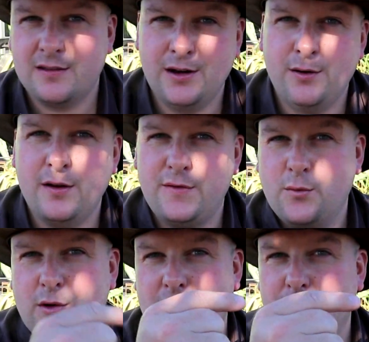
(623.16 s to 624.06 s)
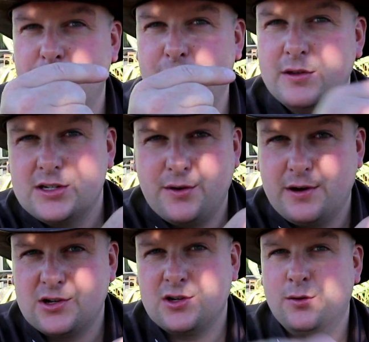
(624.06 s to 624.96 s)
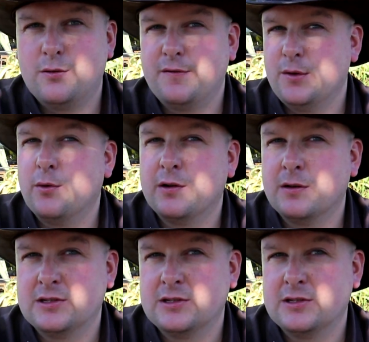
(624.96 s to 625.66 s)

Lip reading: You know, if you want to go this direction or if you want to,